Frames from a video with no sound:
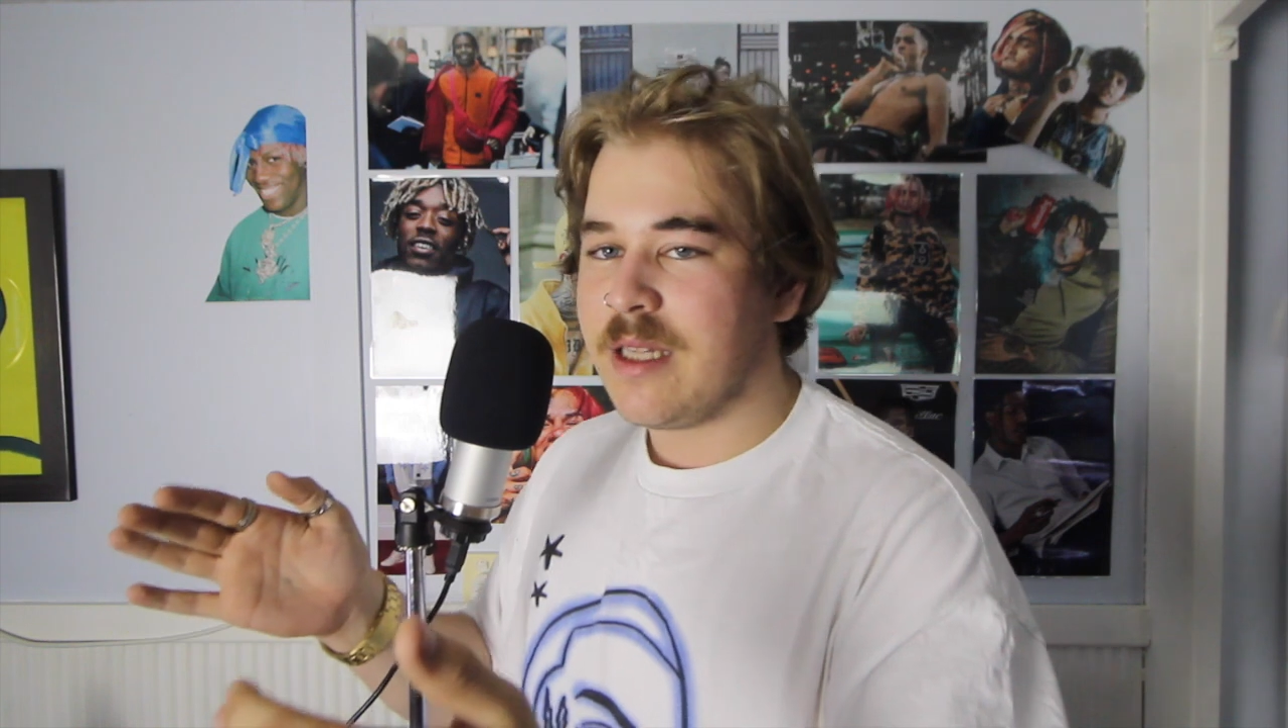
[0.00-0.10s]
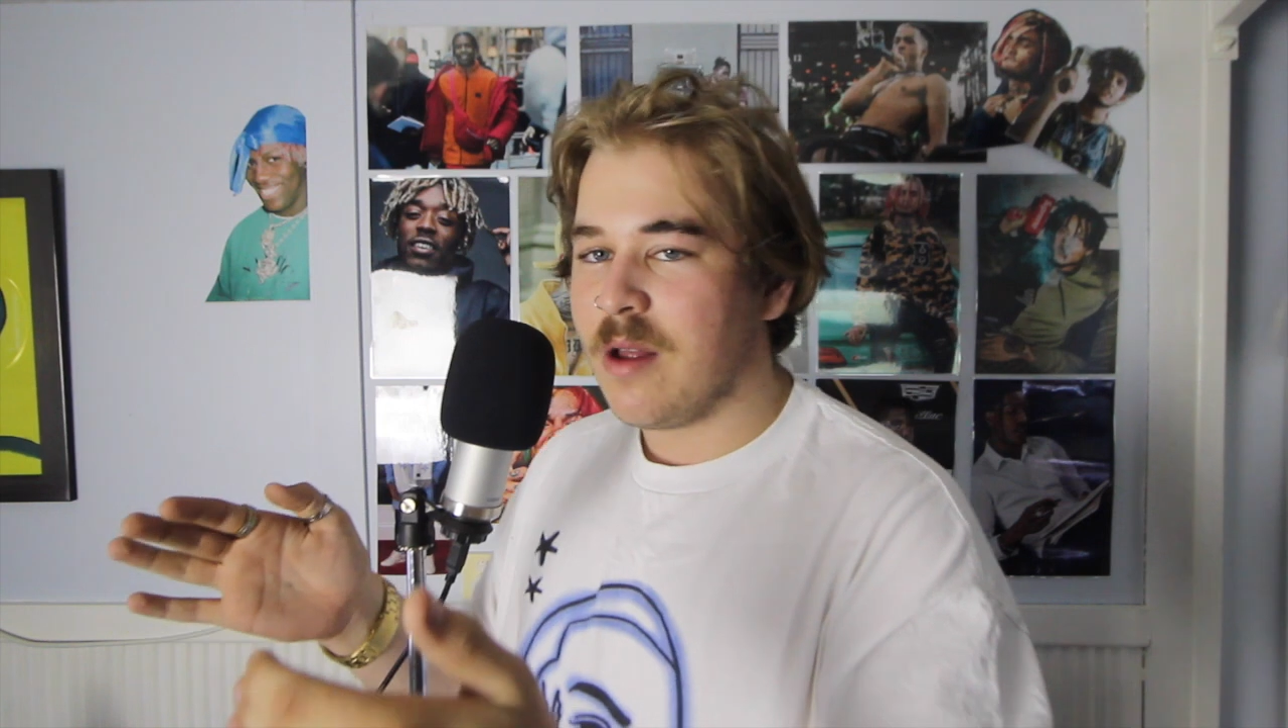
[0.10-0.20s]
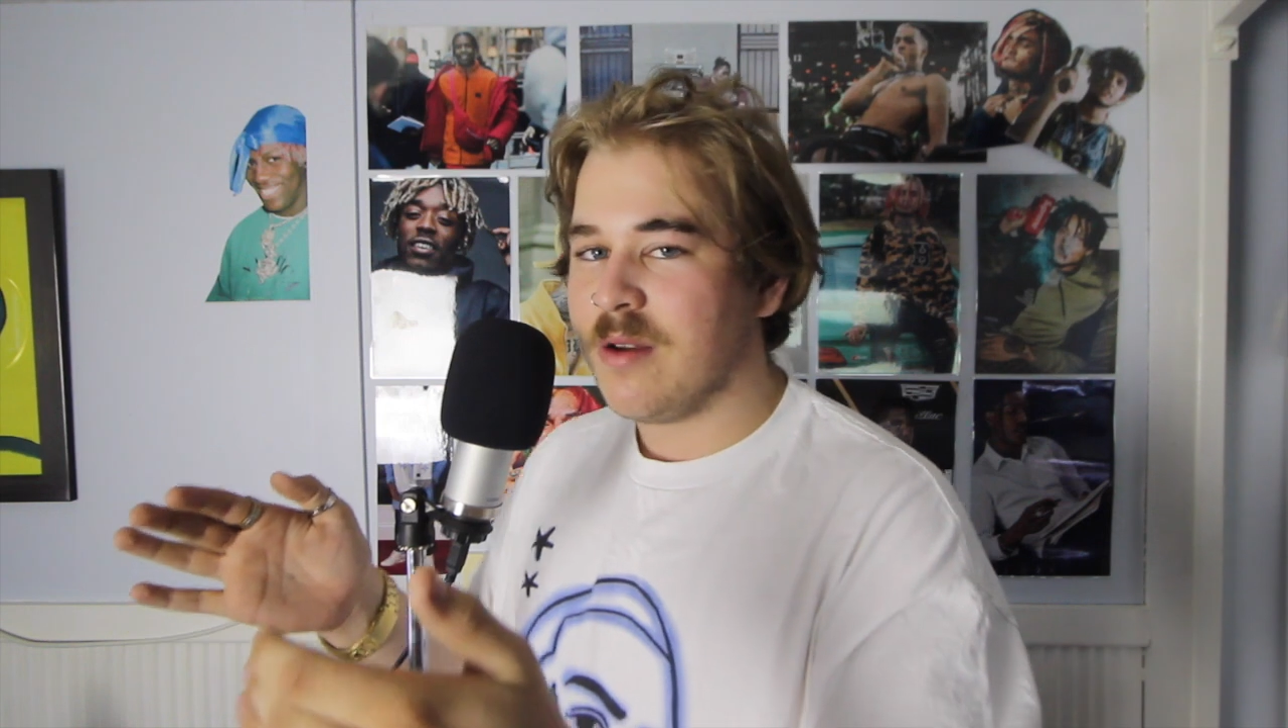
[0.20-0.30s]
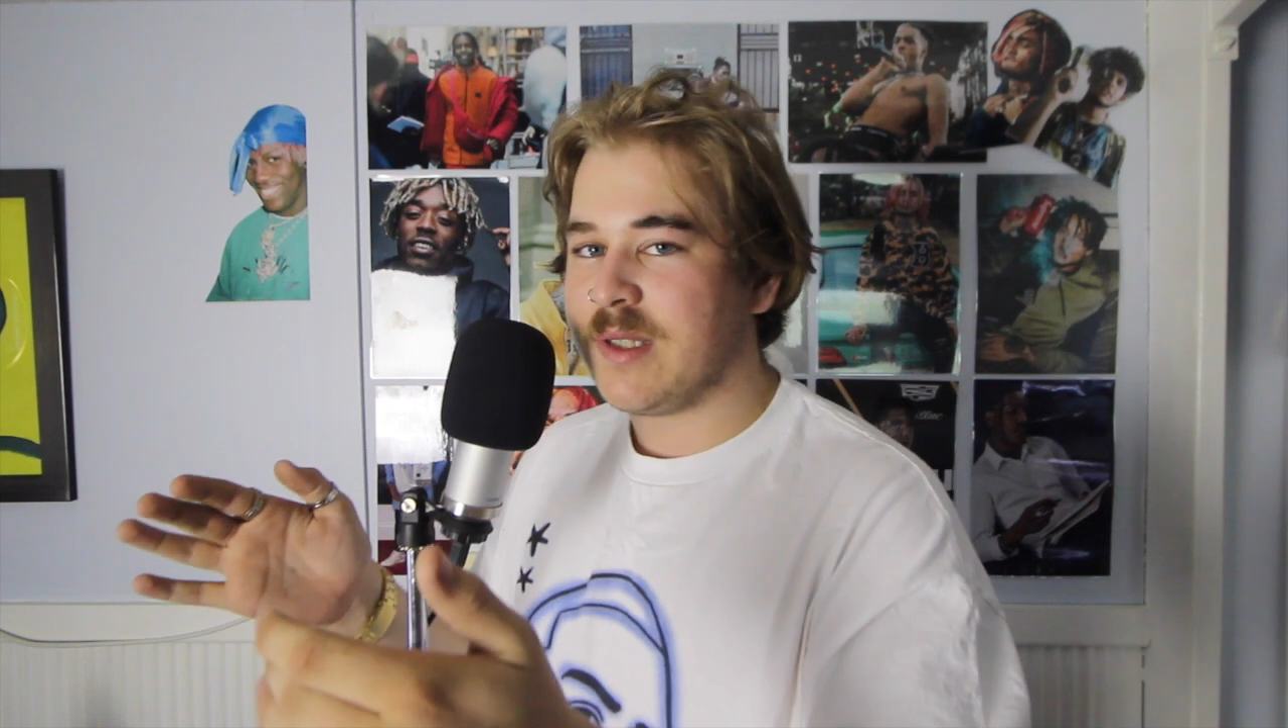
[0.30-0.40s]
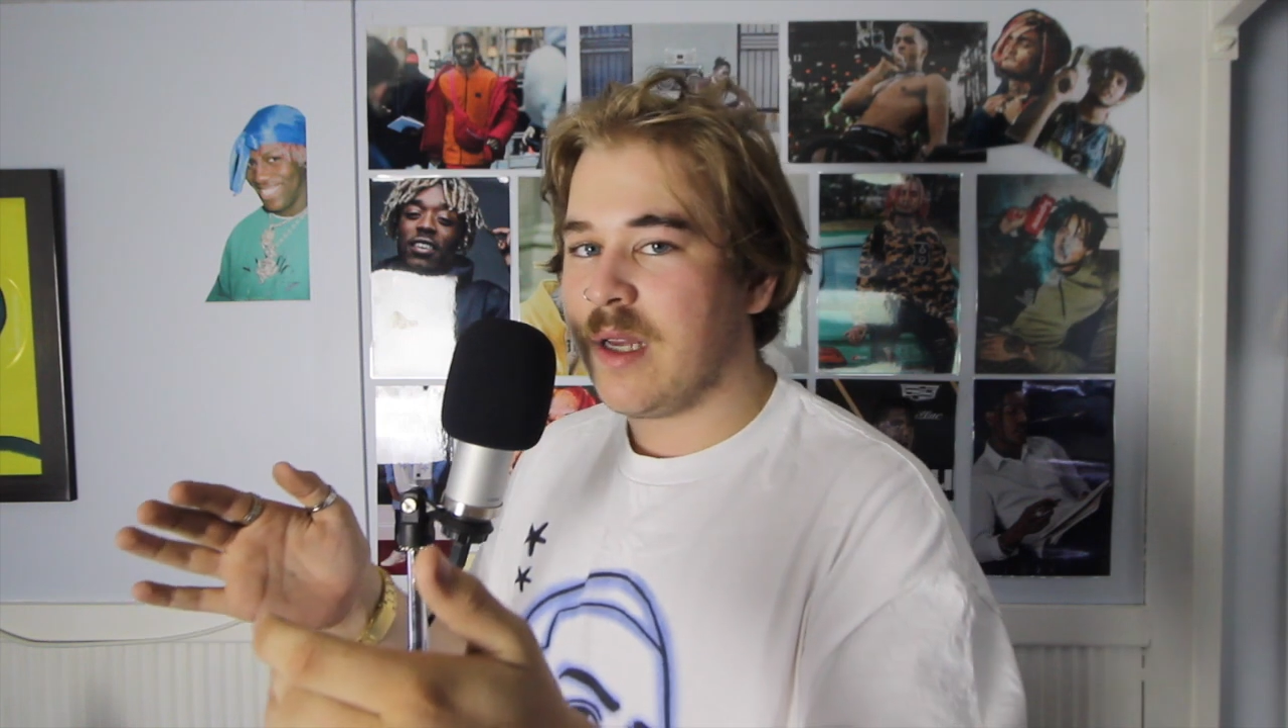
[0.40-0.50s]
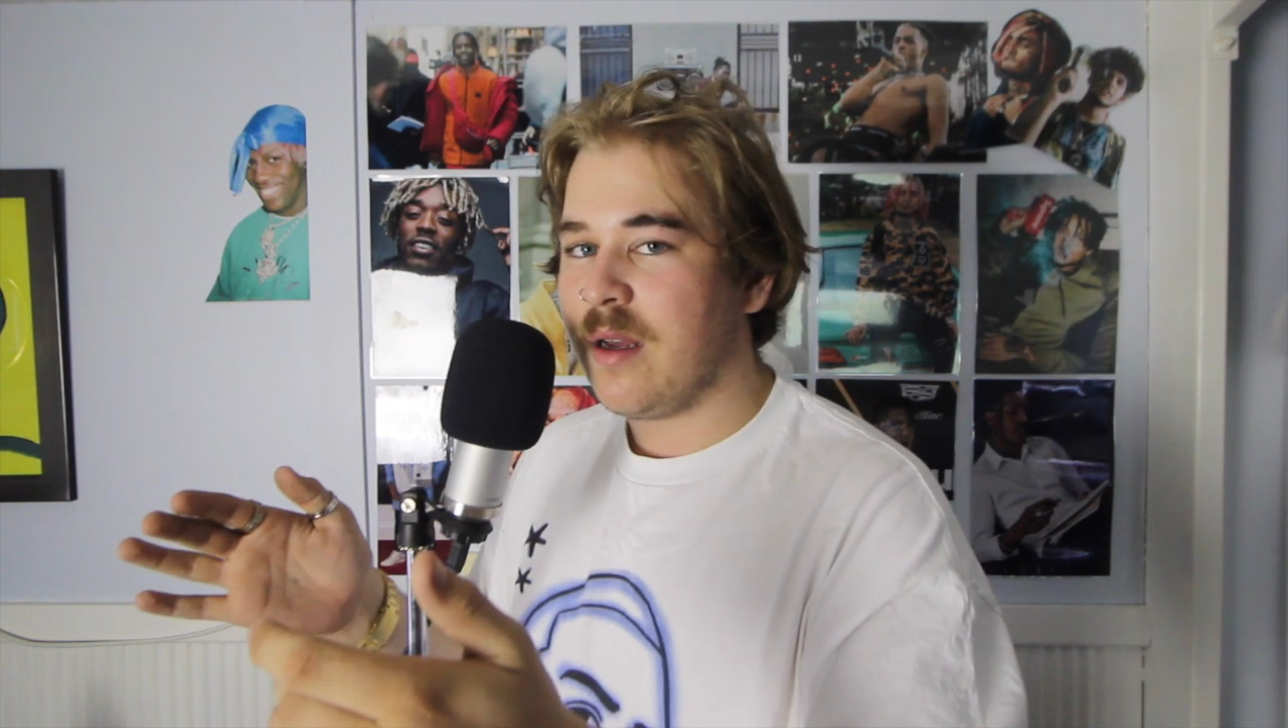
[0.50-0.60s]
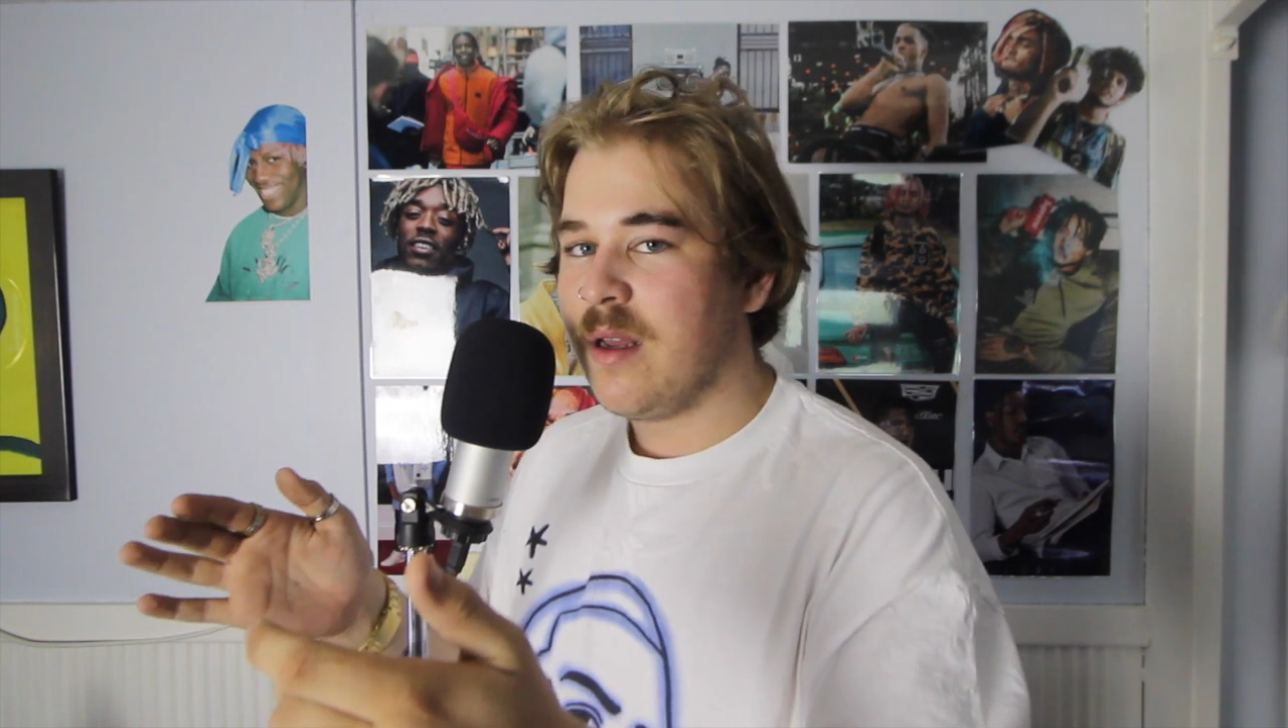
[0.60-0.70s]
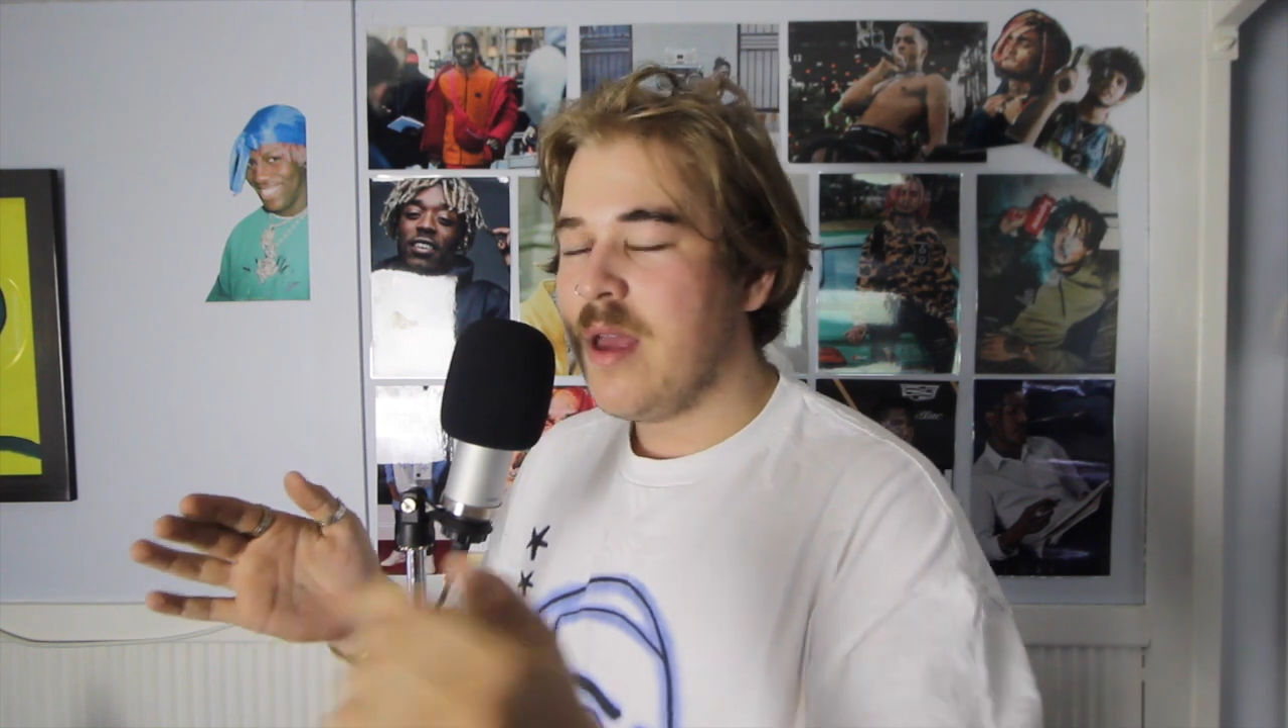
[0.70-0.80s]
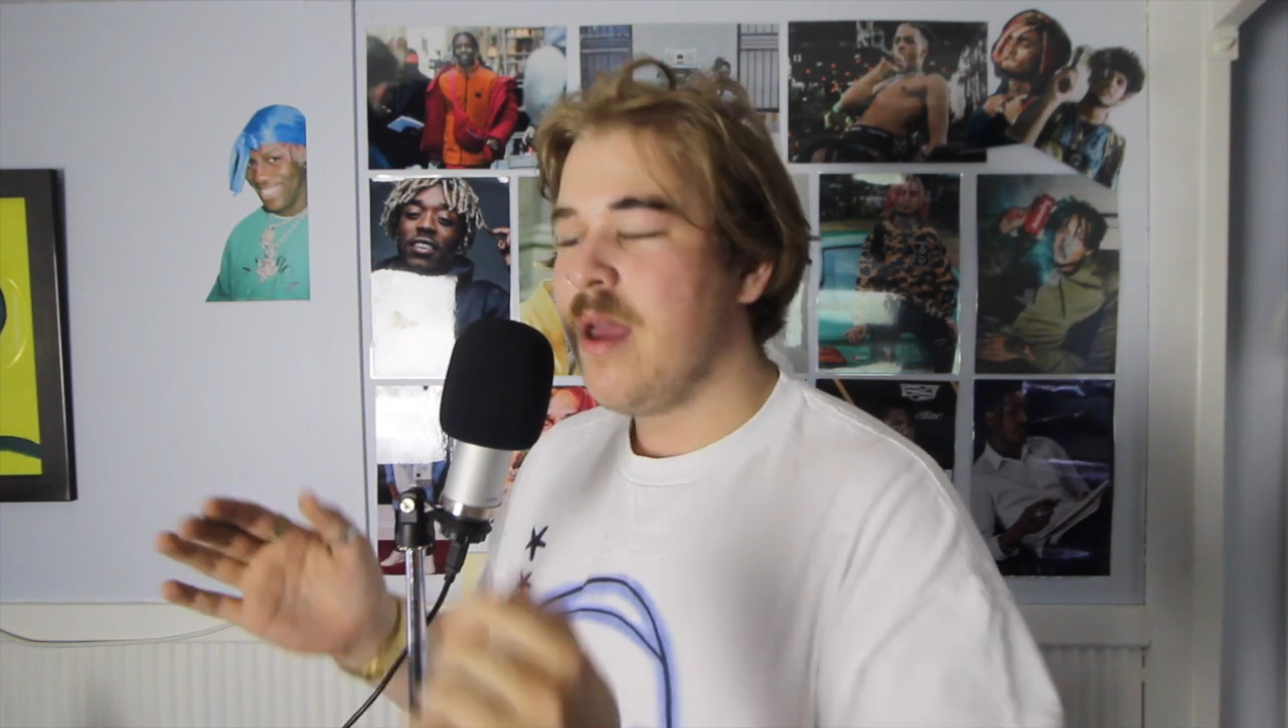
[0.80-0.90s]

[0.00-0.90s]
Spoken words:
closer,